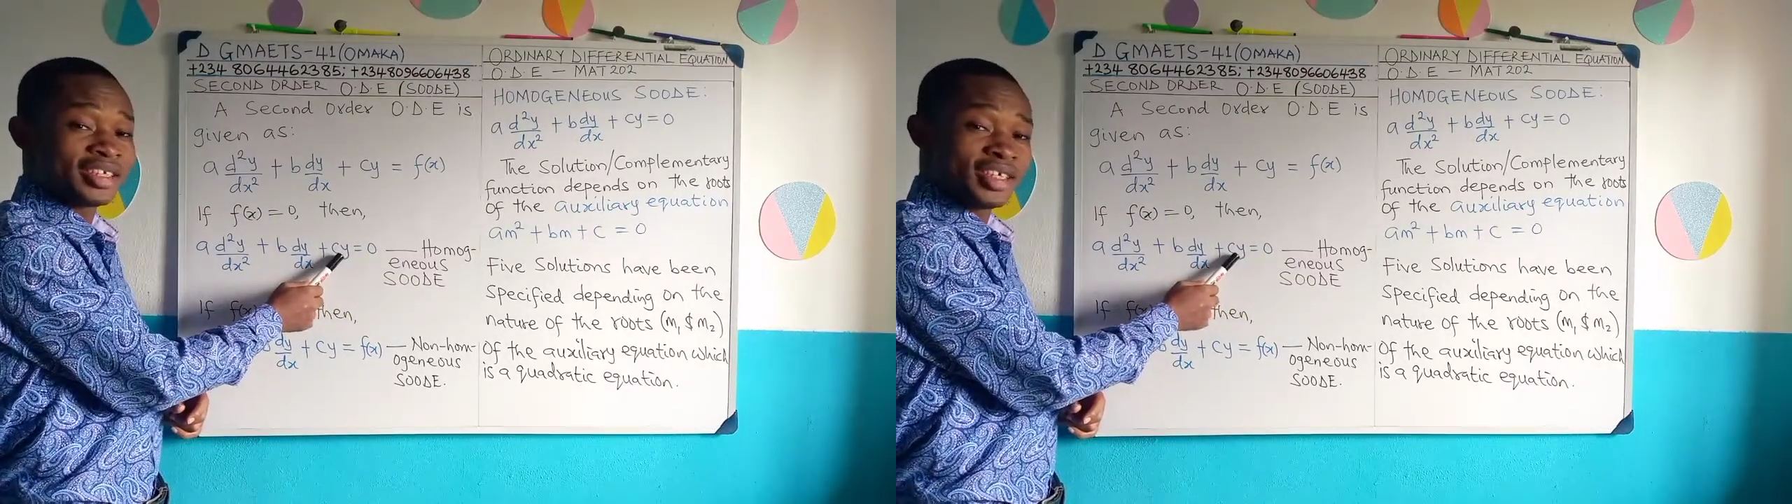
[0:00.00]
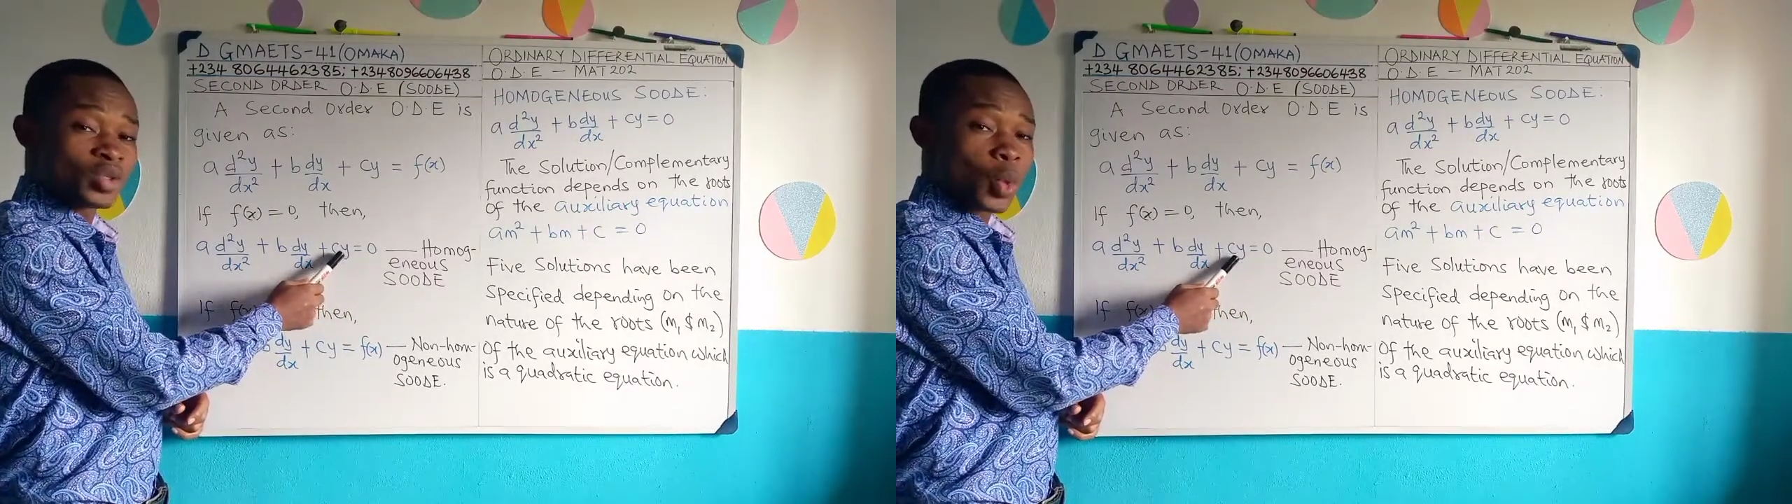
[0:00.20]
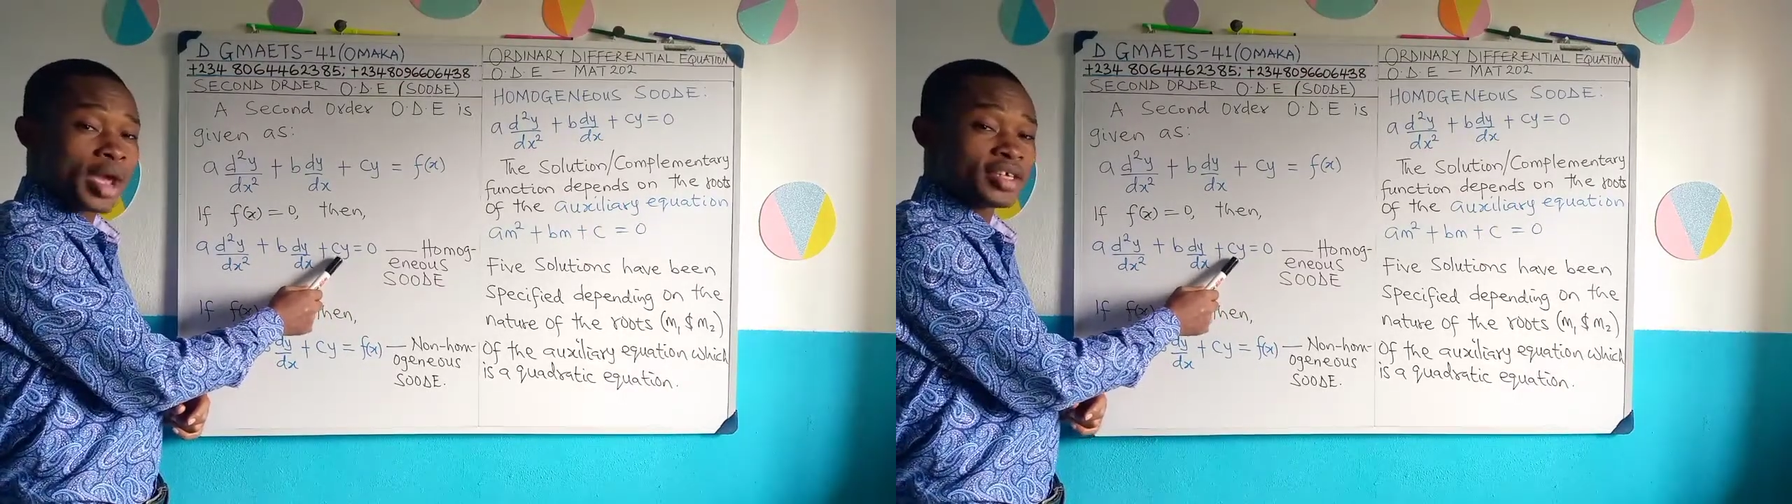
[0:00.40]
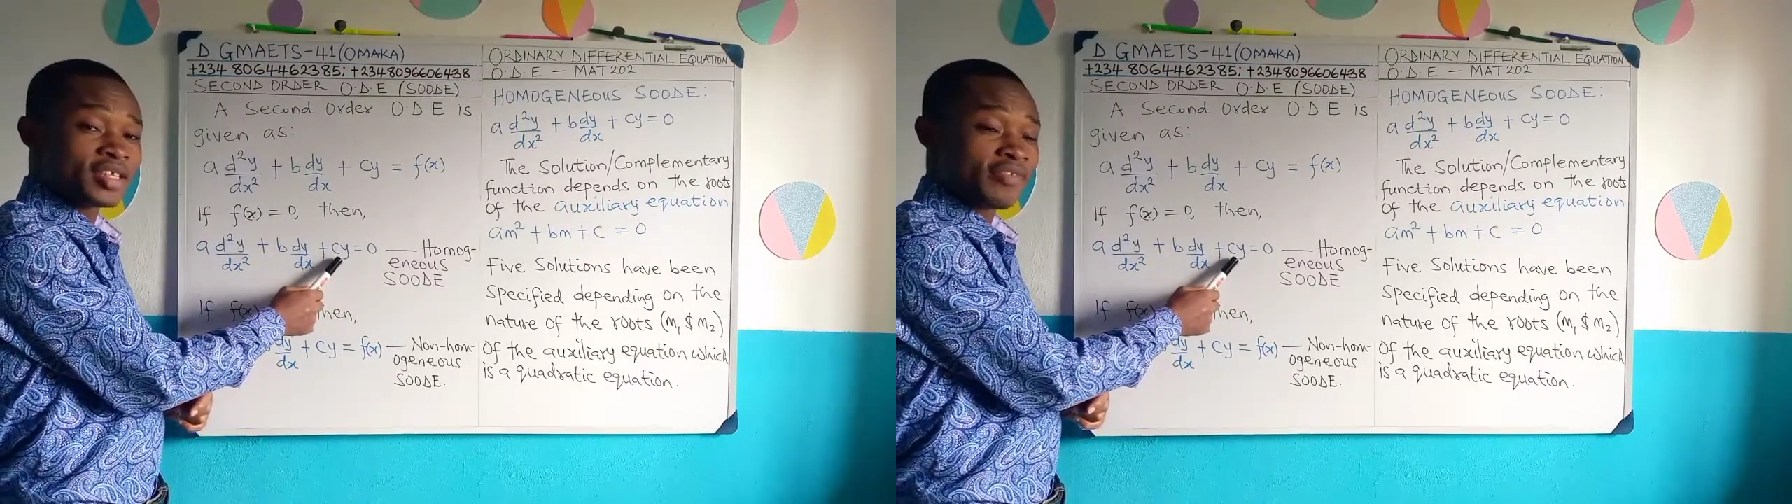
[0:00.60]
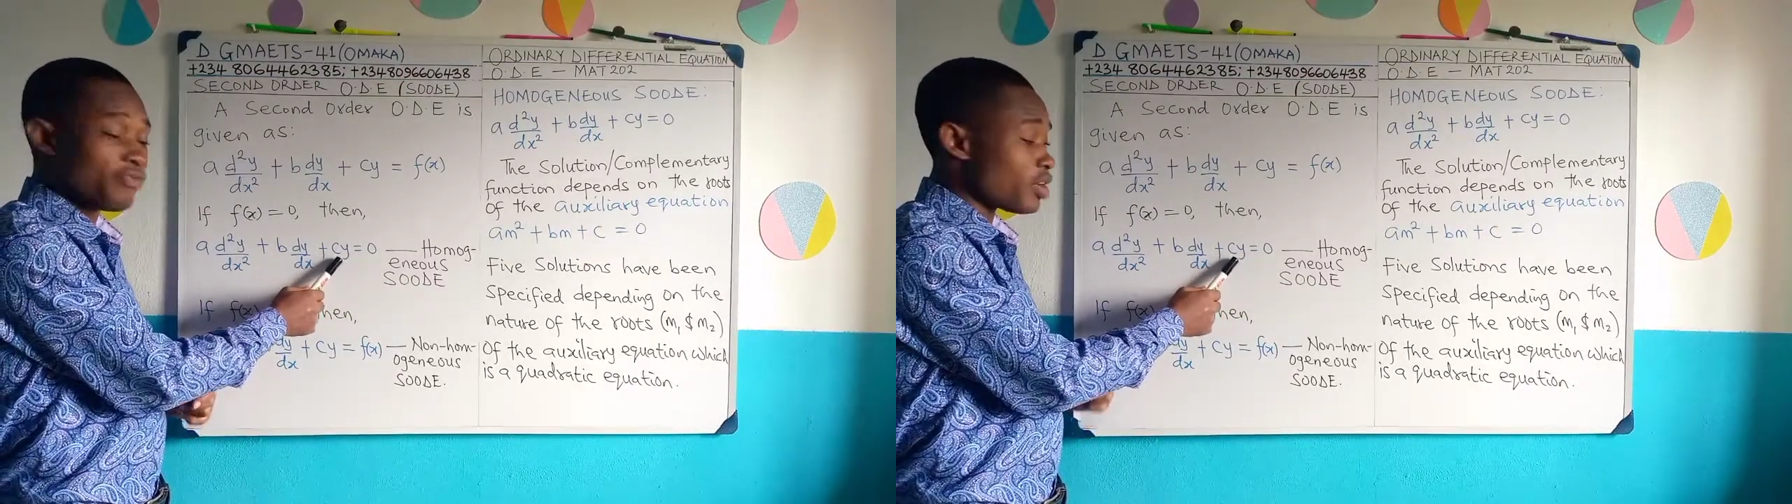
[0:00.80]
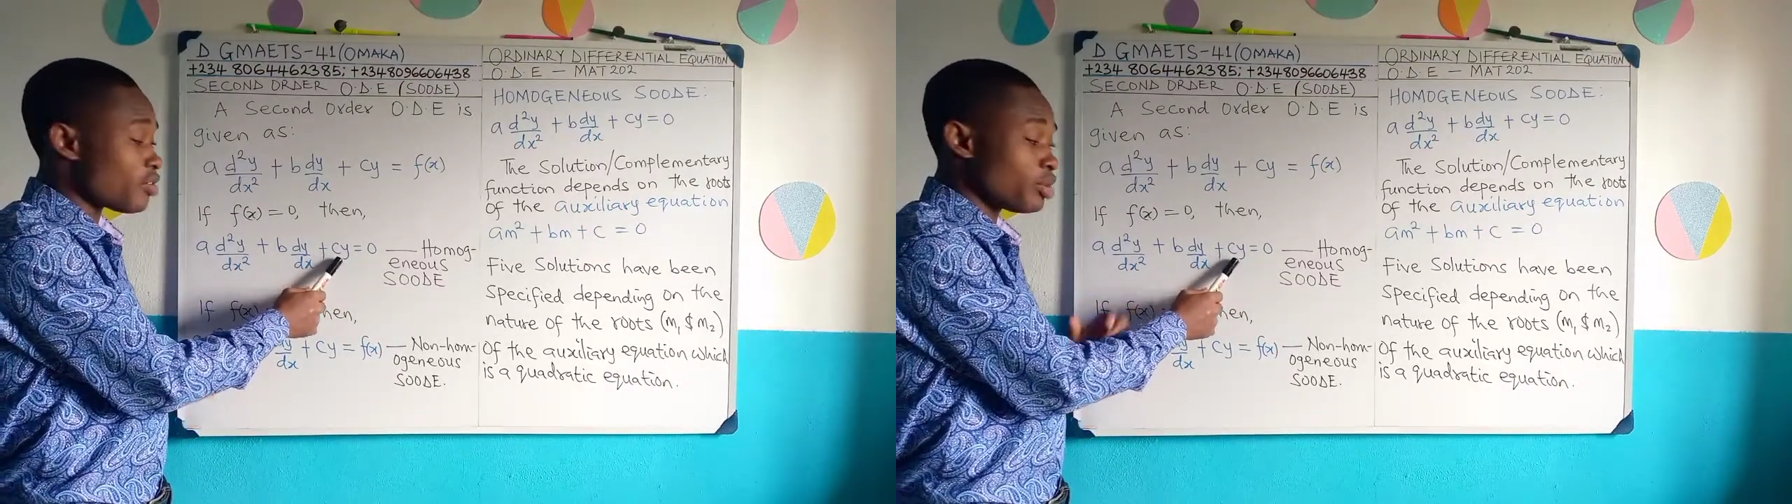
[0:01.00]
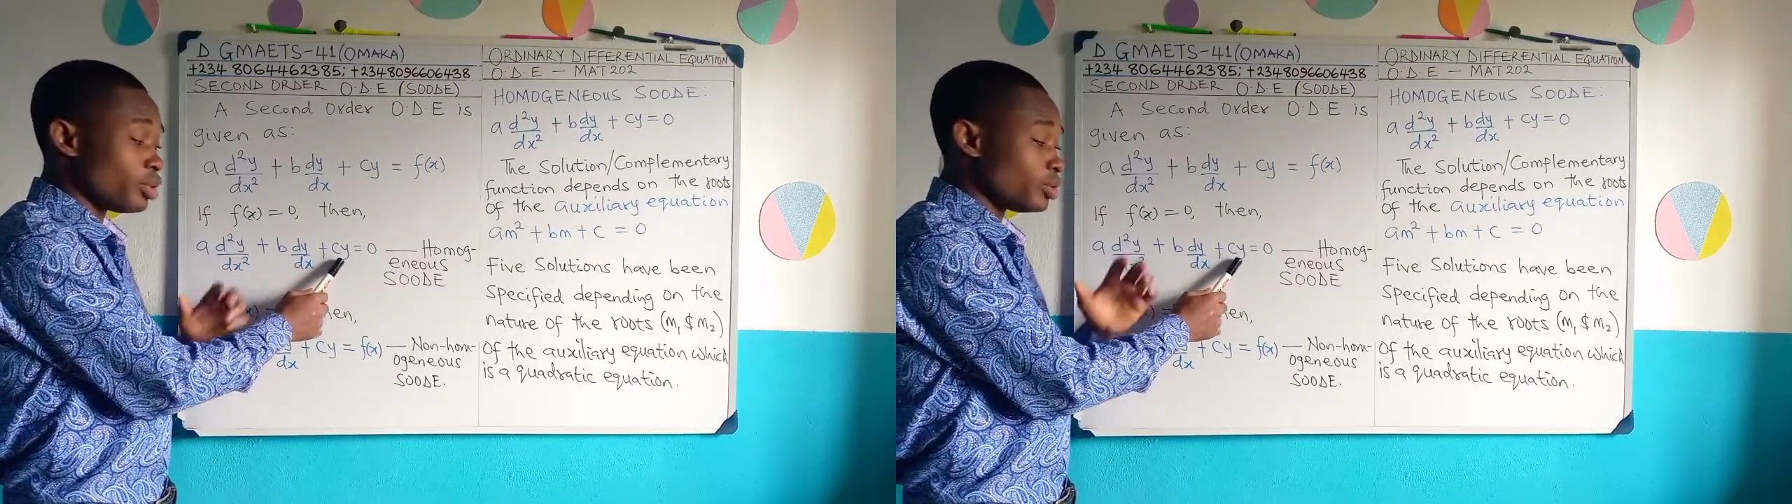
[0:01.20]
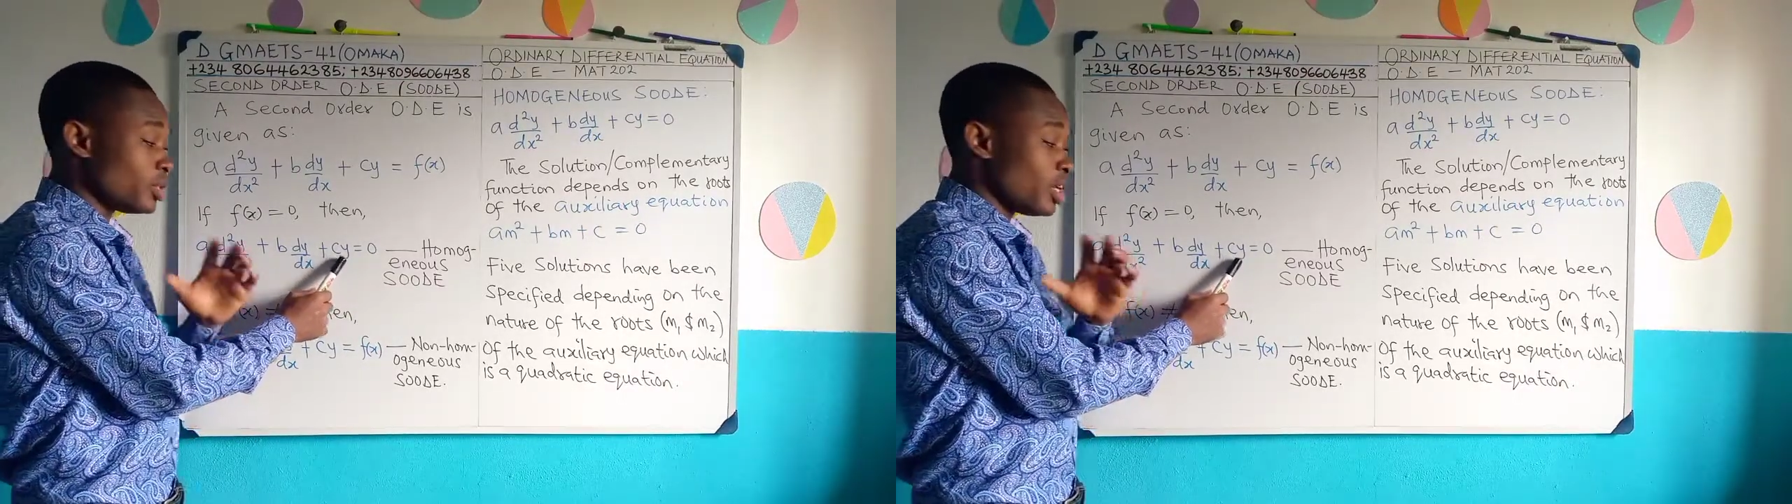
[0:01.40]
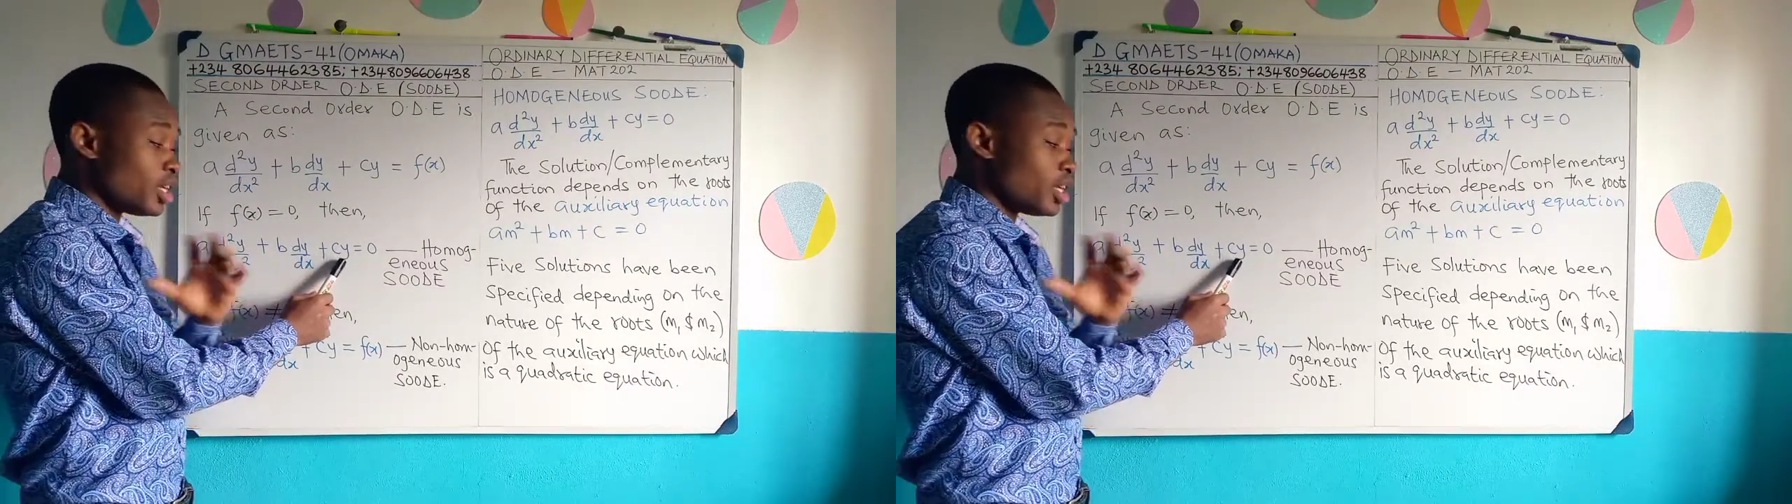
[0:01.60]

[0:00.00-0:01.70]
this y is the variable.